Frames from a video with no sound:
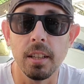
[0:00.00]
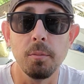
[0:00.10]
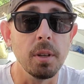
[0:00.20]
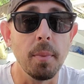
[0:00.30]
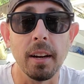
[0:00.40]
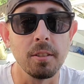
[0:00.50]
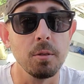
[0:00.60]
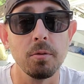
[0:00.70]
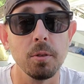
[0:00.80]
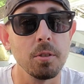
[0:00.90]
it'd be back
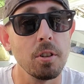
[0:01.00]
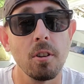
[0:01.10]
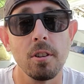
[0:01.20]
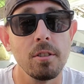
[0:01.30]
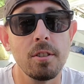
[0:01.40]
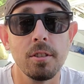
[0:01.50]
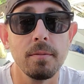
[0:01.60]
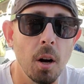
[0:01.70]
to a full charge.